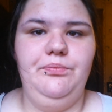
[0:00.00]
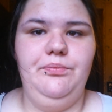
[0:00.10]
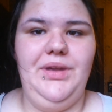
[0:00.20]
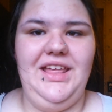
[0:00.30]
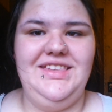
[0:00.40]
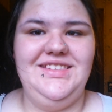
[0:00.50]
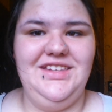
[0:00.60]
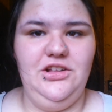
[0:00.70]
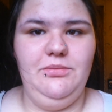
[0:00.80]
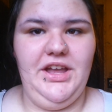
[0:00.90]
But I
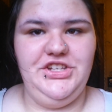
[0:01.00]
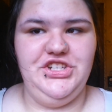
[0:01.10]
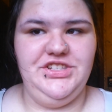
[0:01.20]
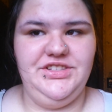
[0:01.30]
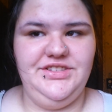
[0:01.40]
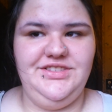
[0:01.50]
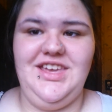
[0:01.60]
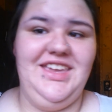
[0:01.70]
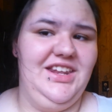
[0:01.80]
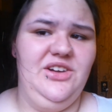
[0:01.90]
still might just
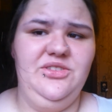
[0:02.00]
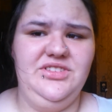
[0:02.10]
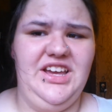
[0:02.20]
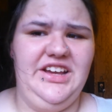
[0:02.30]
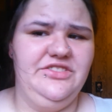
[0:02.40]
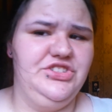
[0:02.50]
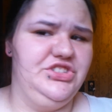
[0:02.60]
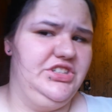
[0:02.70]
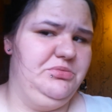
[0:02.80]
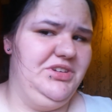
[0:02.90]
take it out
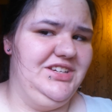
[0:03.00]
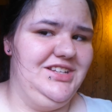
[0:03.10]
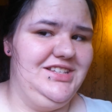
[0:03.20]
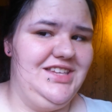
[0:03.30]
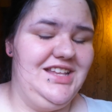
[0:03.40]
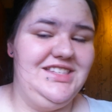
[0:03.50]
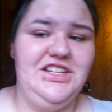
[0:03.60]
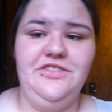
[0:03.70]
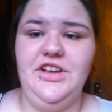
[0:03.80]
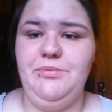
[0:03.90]
actually because it's
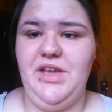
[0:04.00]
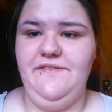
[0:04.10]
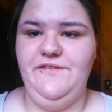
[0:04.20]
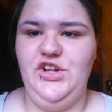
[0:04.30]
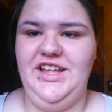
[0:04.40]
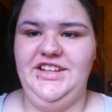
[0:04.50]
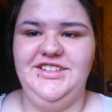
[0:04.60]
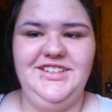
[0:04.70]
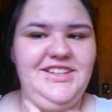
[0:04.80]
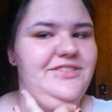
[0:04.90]
still very painful and it's
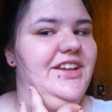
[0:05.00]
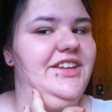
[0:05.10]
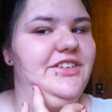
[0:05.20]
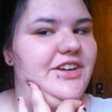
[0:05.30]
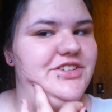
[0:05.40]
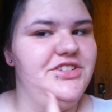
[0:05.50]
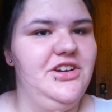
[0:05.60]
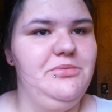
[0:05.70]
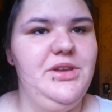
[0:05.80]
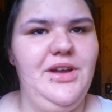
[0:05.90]
hurting right here actually
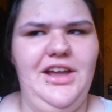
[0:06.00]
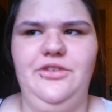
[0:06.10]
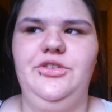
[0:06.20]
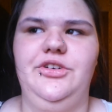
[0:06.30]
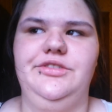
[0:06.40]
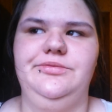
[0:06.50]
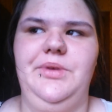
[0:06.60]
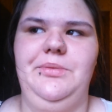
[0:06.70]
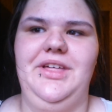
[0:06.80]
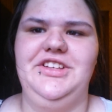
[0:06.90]
on me. I don't know,
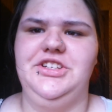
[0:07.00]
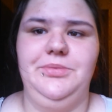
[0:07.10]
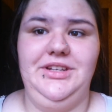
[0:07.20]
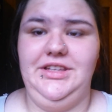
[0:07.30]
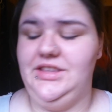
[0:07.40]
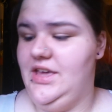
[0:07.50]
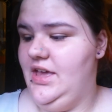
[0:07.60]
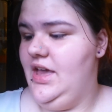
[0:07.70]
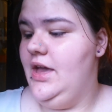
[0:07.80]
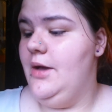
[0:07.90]
maybe that's just my teeth.
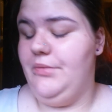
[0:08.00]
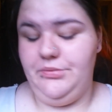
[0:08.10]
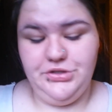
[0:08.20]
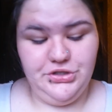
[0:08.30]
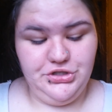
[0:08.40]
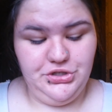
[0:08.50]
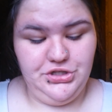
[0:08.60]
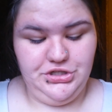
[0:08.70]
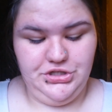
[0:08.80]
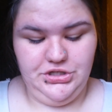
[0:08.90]
But I'm just going to show
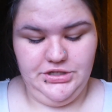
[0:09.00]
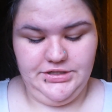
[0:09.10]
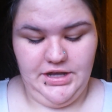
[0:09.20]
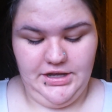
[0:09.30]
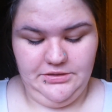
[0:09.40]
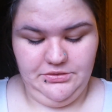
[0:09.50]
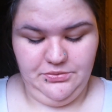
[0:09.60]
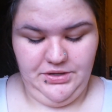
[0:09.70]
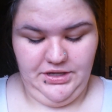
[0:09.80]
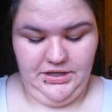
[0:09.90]
you the size
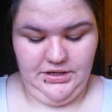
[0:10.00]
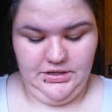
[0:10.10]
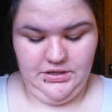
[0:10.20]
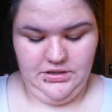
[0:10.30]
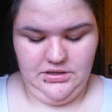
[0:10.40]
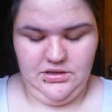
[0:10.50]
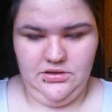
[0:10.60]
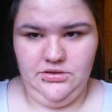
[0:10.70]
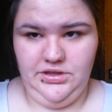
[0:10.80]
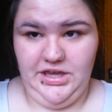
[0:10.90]
between
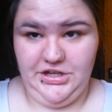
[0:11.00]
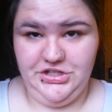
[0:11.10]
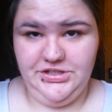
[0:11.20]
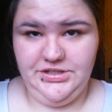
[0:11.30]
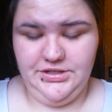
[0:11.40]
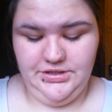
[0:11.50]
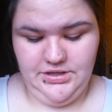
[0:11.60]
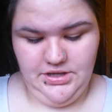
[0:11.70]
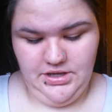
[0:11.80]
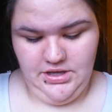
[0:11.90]
gauges.
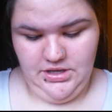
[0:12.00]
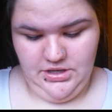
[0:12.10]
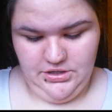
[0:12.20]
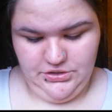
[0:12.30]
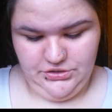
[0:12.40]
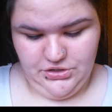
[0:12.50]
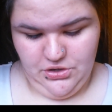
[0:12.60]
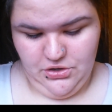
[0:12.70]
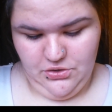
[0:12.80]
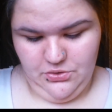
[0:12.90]

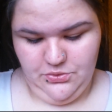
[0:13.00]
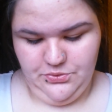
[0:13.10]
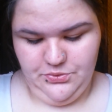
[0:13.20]
So,